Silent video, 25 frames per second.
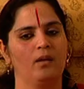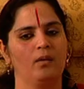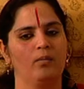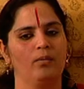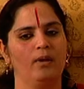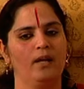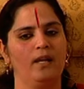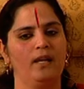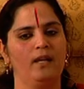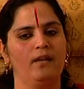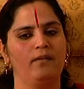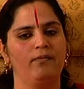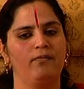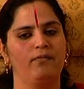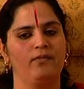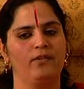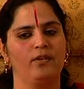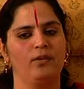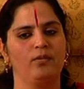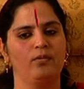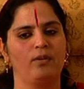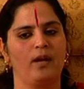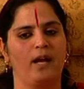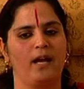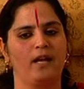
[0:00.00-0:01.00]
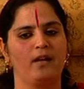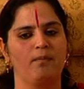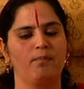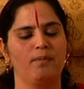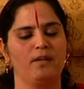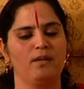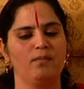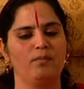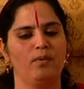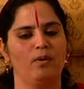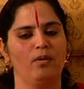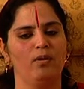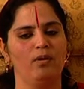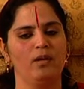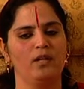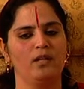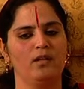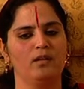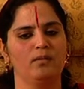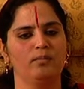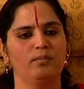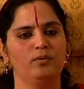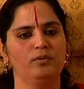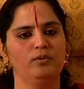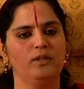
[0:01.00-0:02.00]
Well, if you had been born in
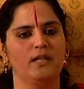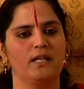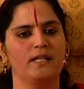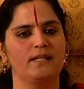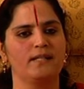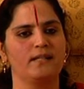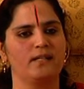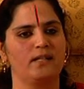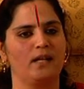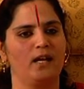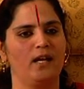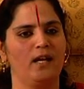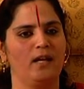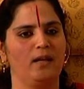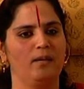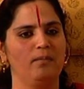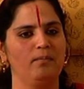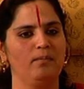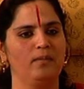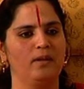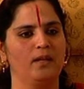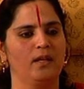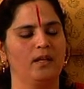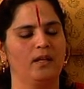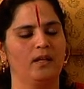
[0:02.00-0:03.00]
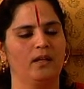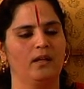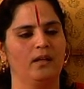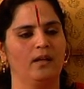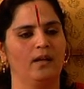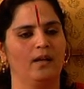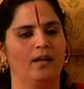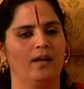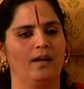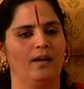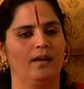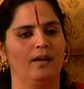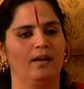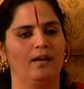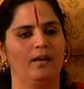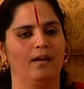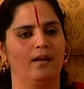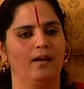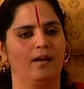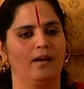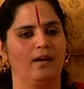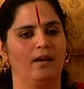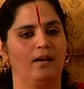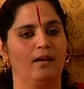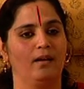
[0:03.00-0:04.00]
the Buddha's time,
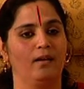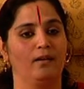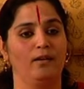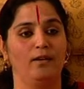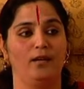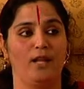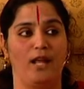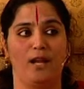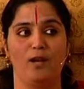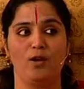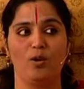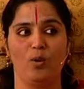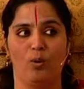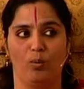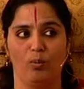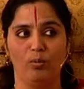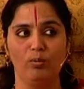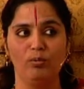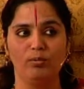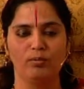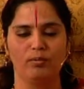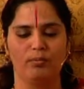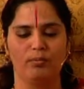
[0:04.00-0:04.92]
then no,